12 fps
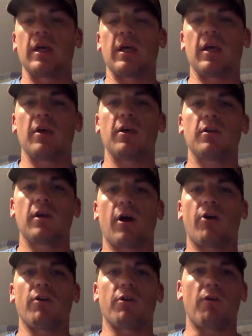in
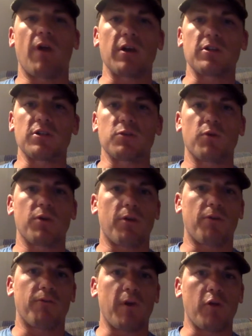our interactions with
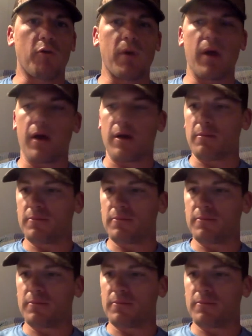our fellow man.